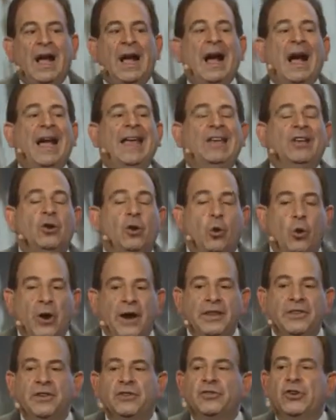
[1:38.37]
I
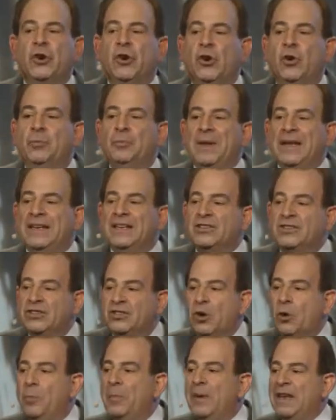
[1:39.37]
coined the term because
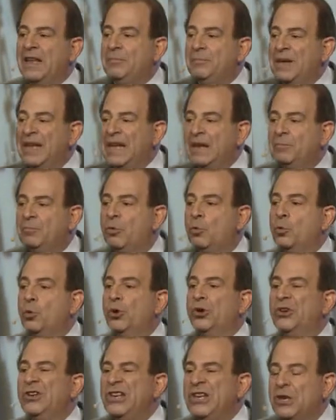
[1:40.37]
so many people
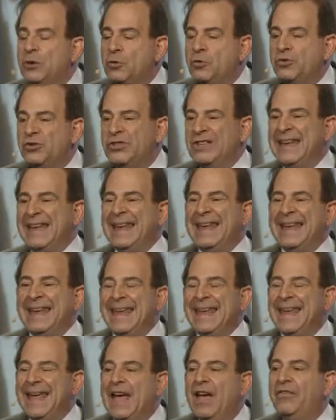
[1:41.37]
were using
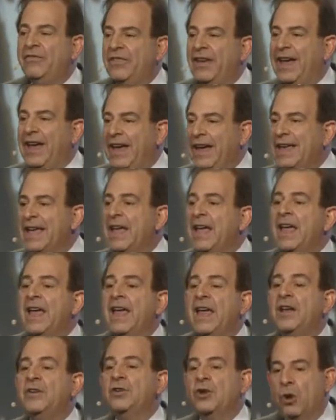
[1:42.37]
EFA
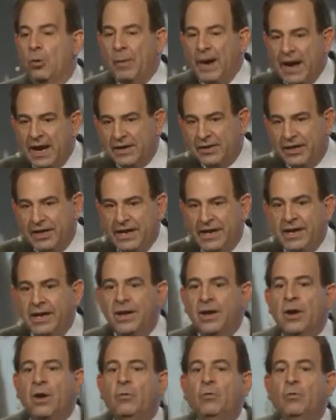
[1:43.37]
incorrectly,